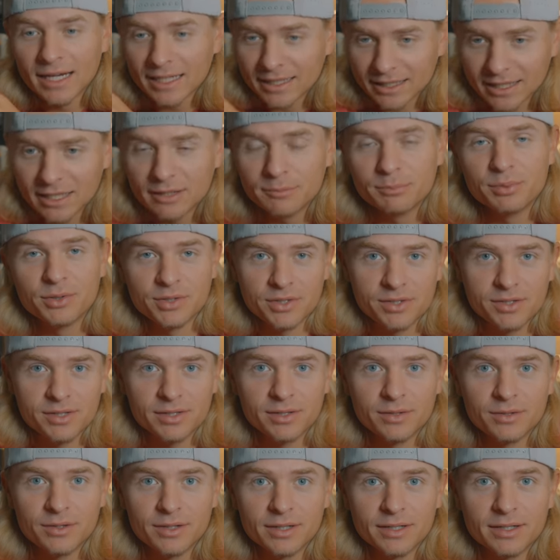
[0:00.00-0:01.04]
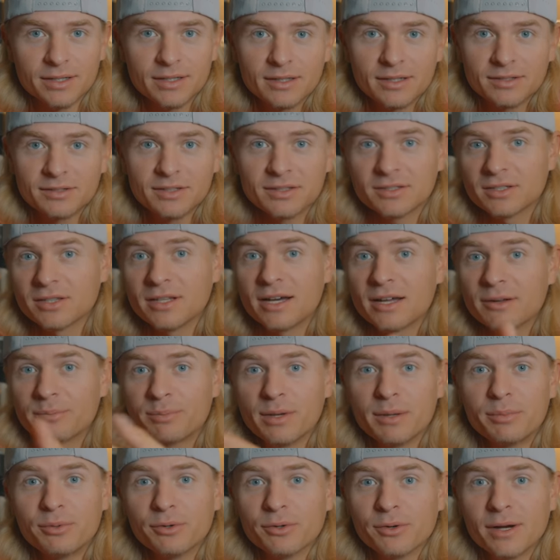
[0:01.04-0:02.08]
I keep pushing on. Because there's a lot of
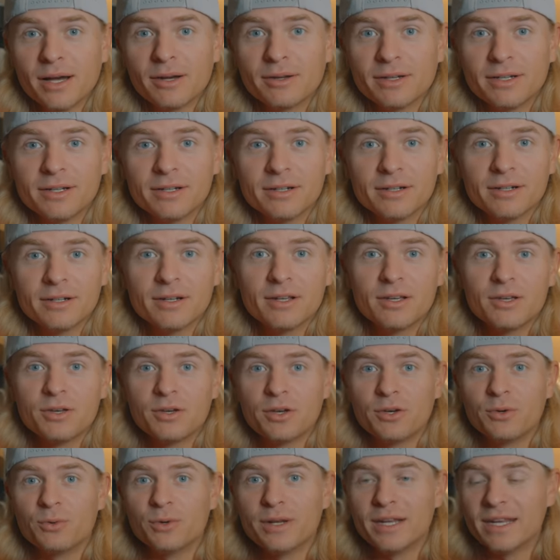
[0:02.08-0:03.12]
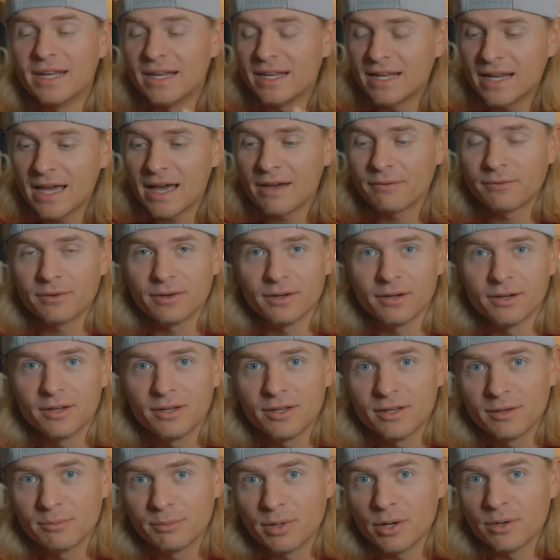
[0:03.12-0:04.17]
people out here who would never
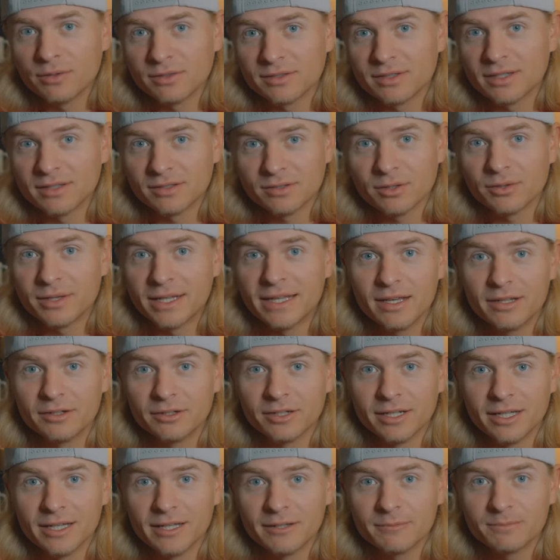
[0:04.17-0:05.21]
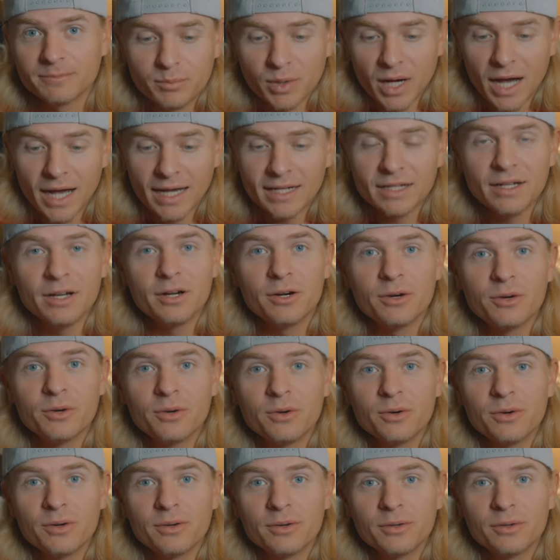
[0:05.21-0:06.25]
post this on the internet. But I know
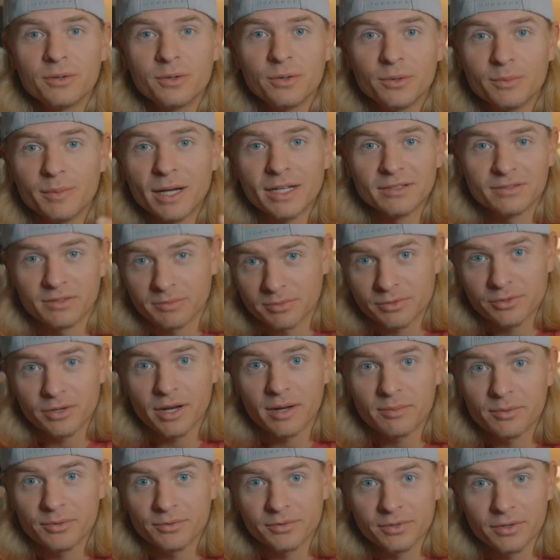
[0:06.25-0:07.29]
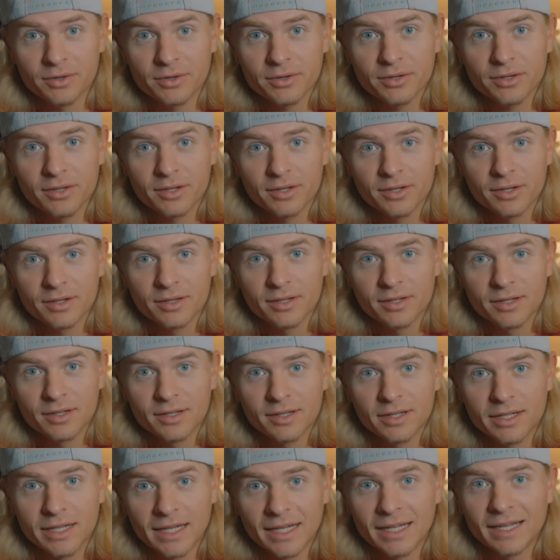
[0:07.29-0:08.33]
who my subscribers are,
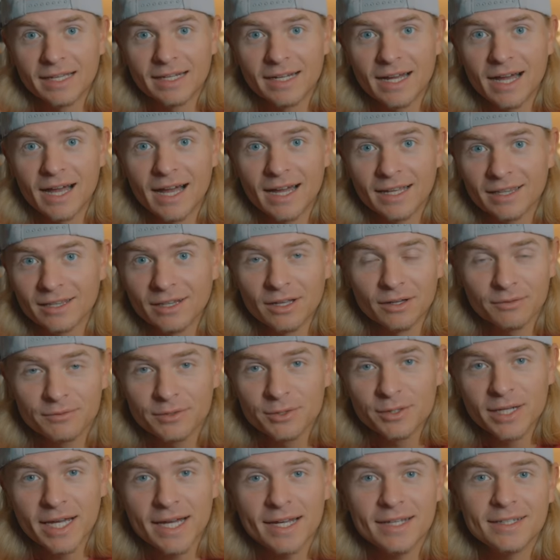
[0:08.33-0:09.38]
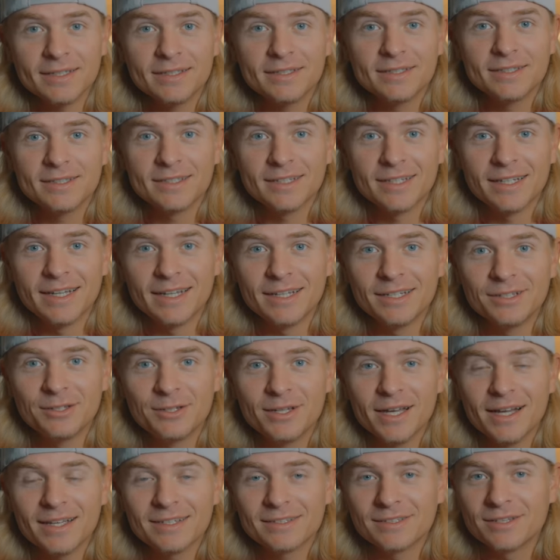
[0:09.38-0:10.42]
and I love you guys, and you
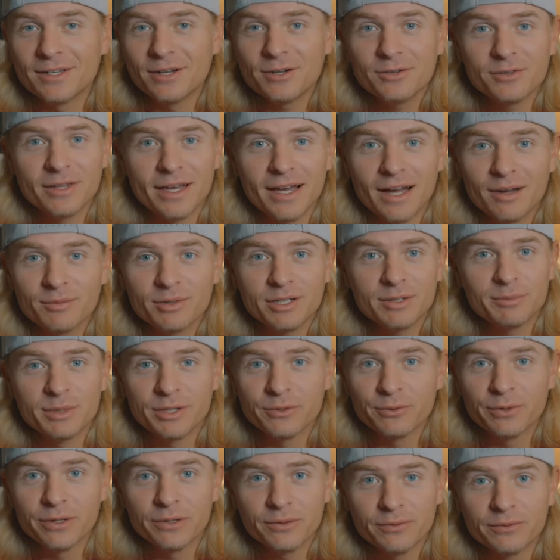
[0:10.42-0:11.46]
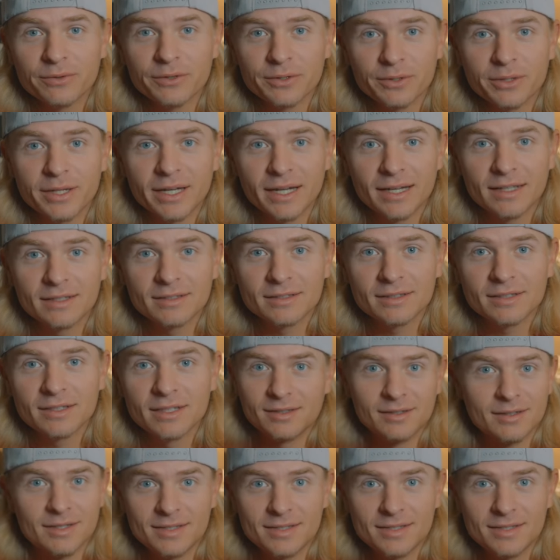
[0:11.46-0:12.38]
guys know that I'm gonna be real for you guys.